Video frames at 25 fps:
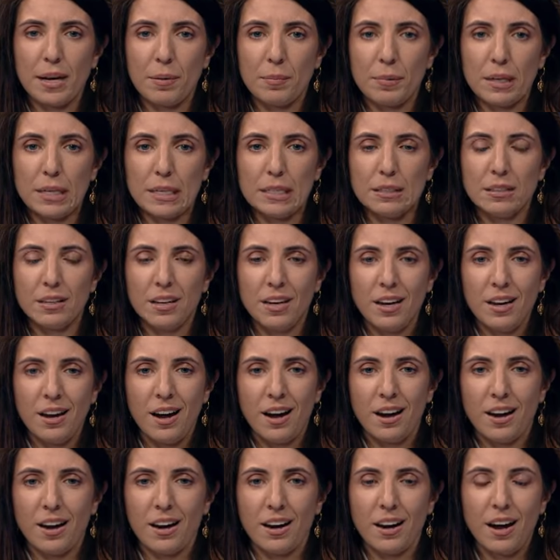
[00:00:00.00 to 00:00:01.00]
I mean,
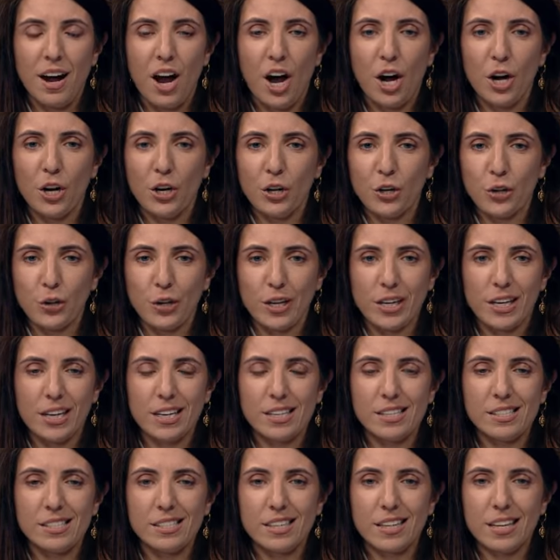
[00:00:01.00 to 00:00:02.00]
uh, Hungary
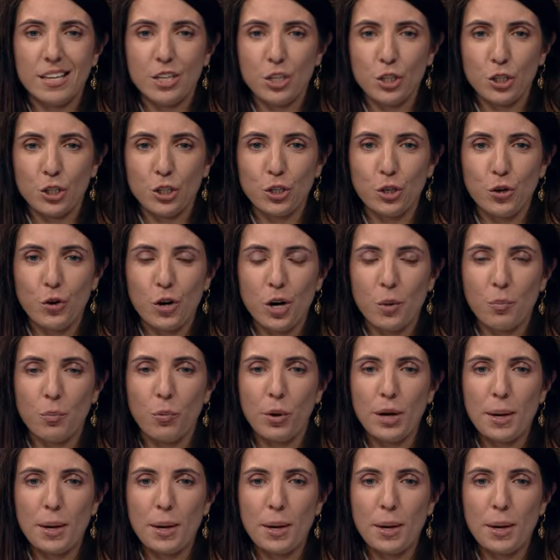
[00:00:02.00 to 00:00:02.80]
is in Europe.